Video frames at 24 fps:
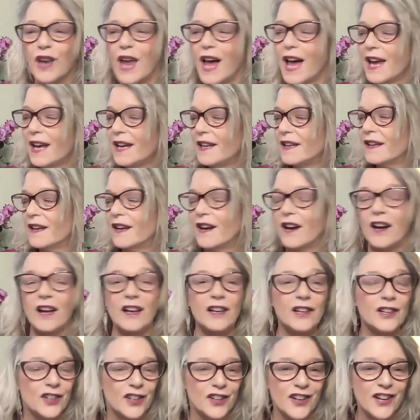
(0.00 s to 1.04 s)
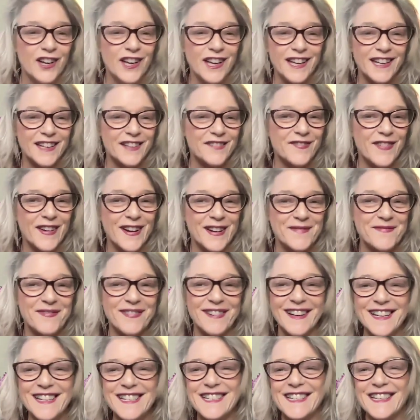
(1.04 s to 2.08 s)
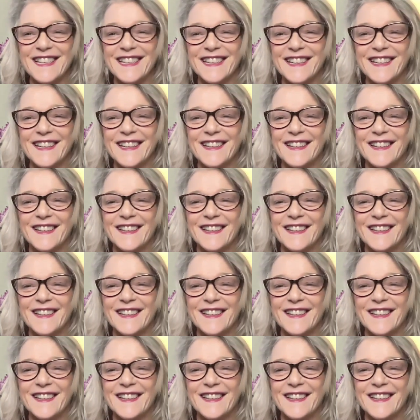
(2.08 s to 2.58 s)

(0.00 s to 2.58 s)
light and color and vibration